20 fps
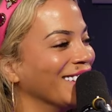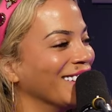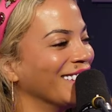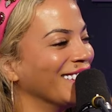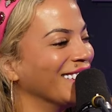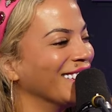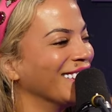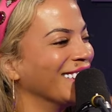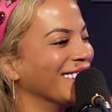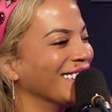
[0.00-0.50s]

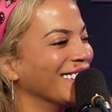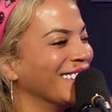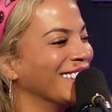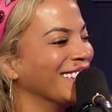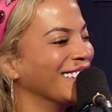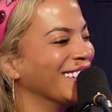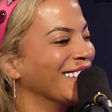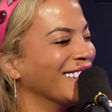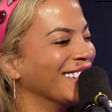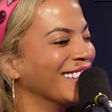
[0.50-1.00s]

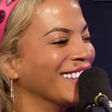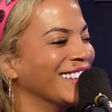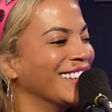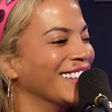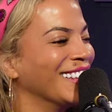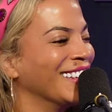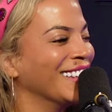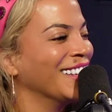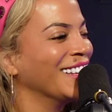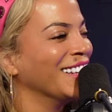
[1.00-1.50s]

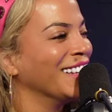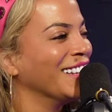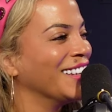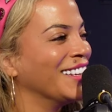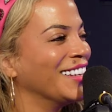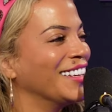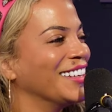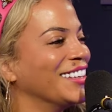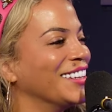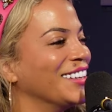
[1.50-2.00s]

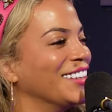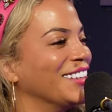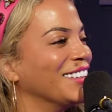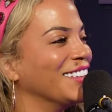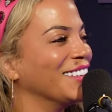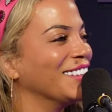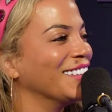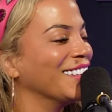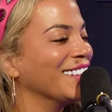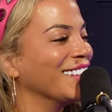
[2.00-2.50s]

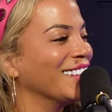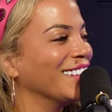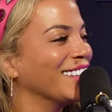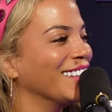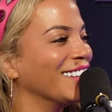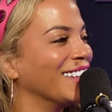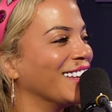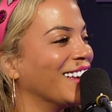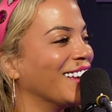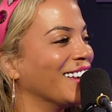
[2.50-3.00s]

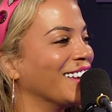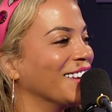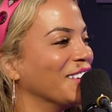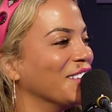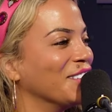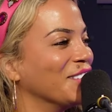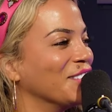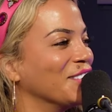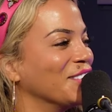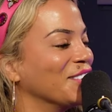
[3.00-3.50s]

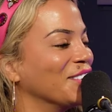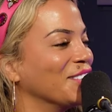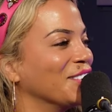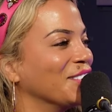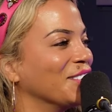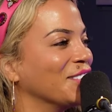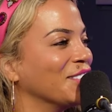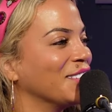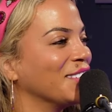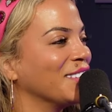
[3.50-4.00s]

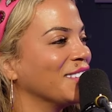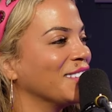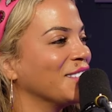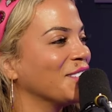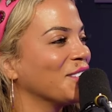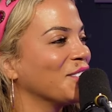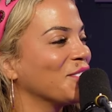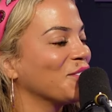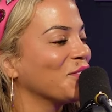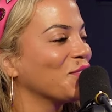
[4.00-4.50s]

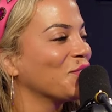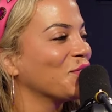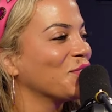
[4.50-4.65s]
The person shown says nothing.